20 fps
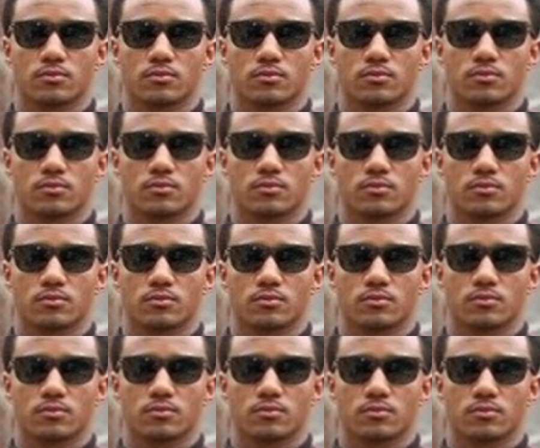
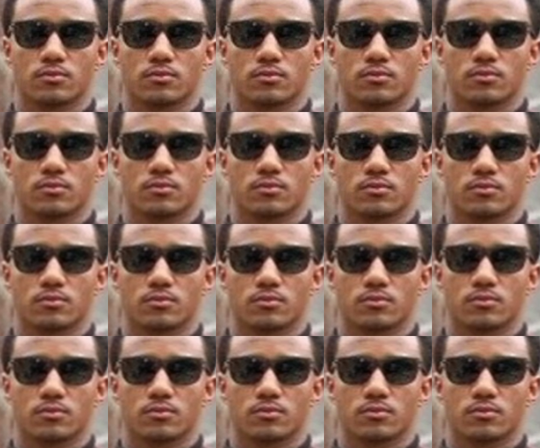
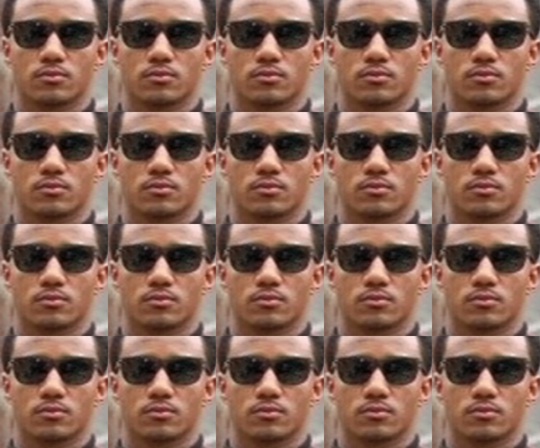
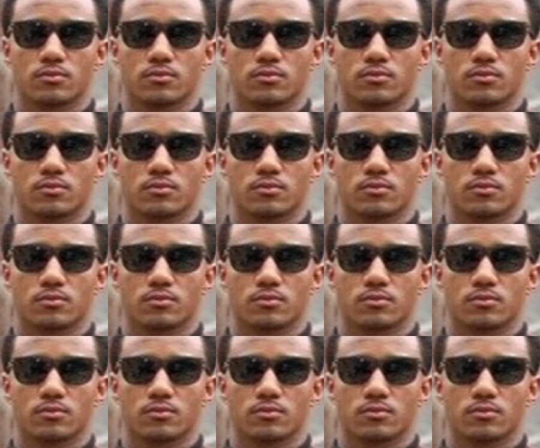[no speech]